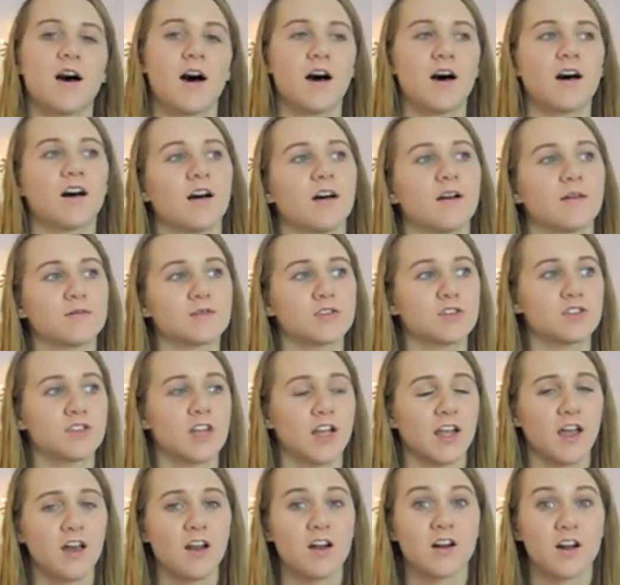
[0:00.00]
um, so
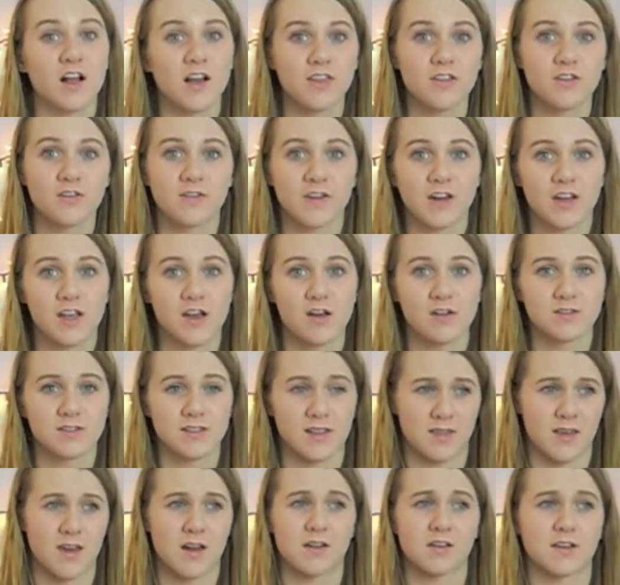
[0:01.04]
check out our other videos
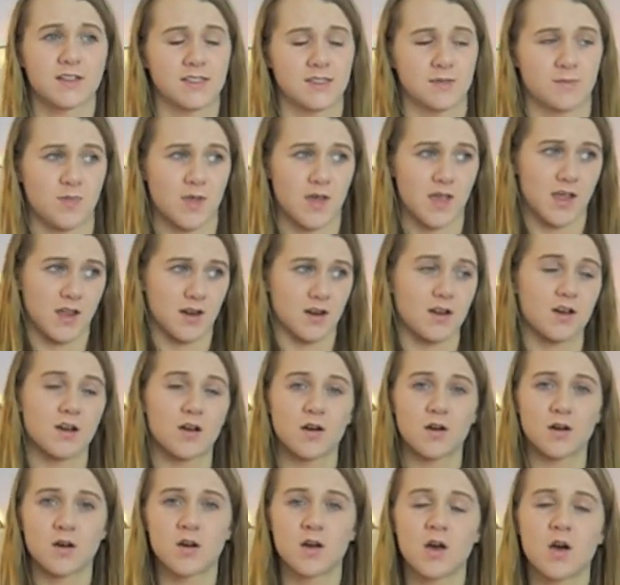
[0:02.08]
and that will explain
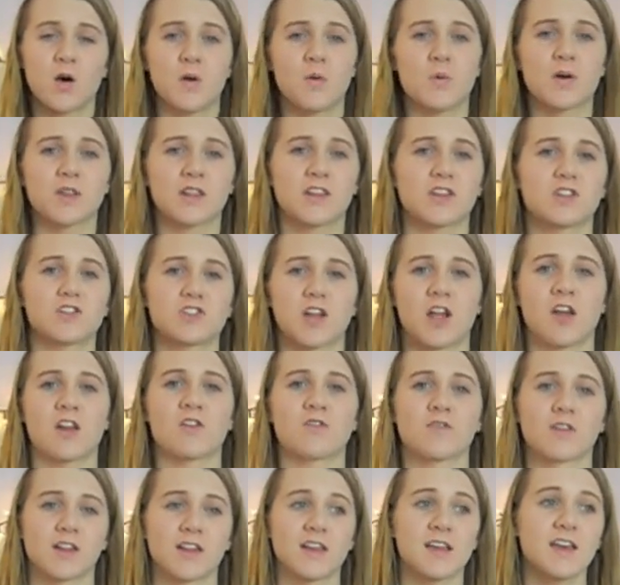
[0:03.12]
what this channel
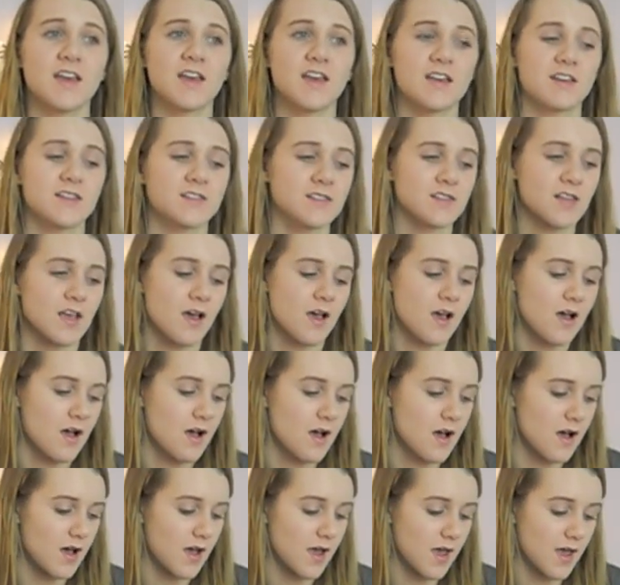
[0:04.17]
really is
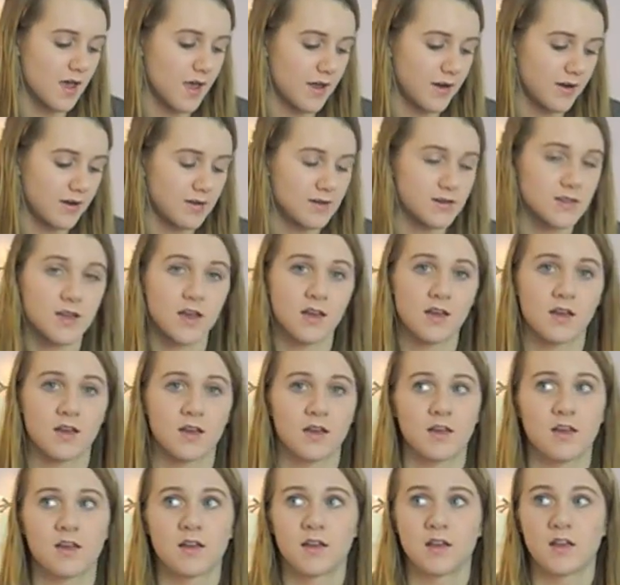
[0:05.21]
and
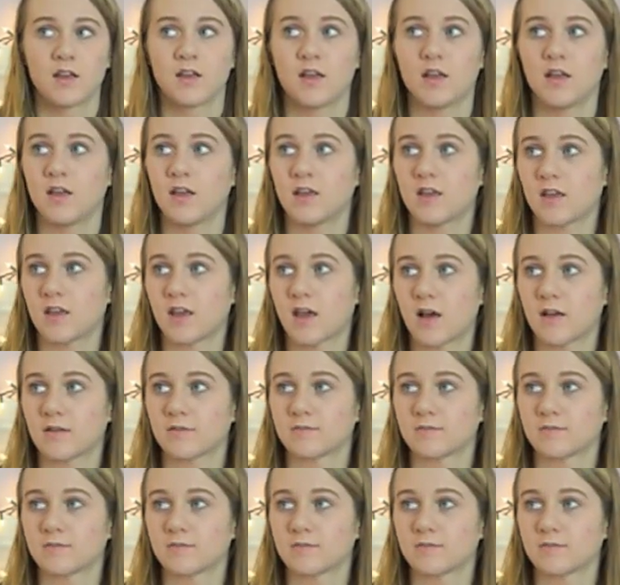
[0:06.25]
yeah